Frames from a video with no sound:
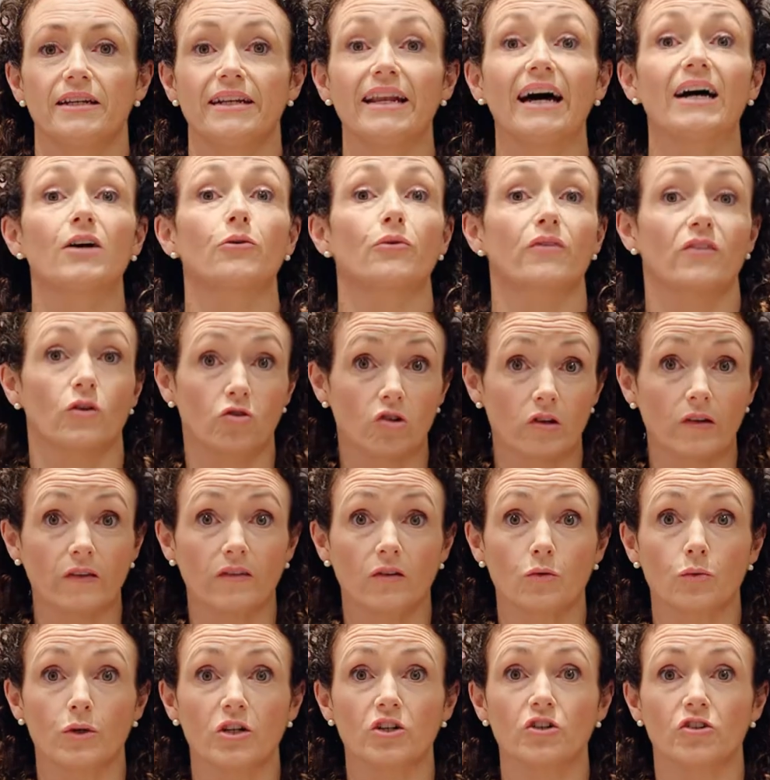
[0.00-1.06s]
Now is
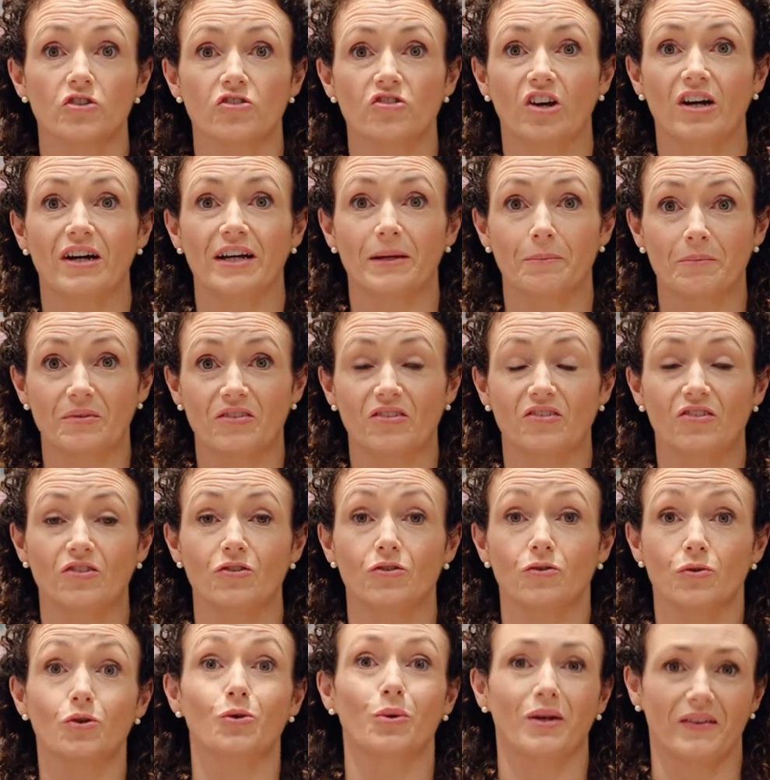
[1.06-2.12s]
also a good time
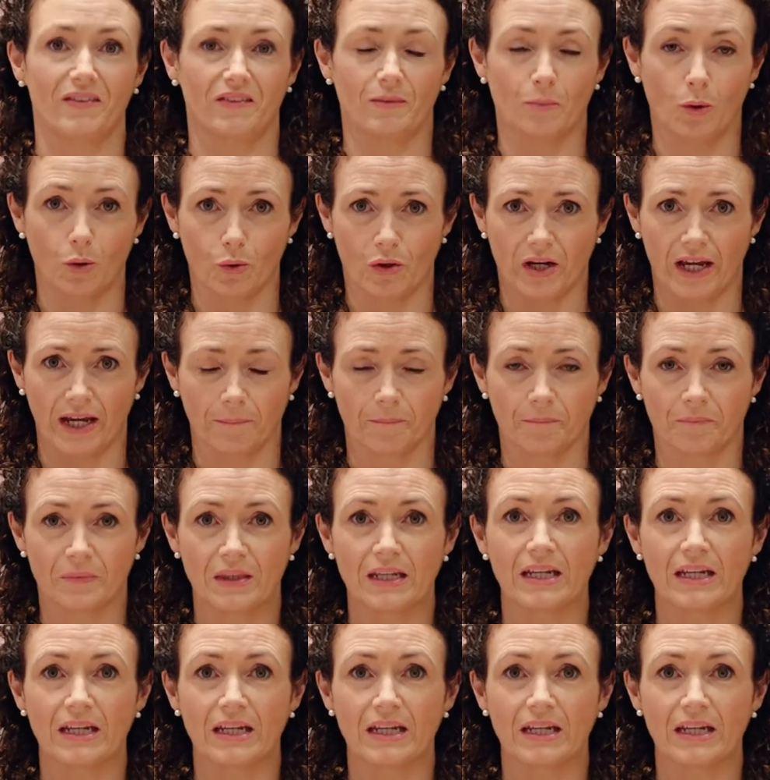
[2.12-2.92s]
to quit smoking.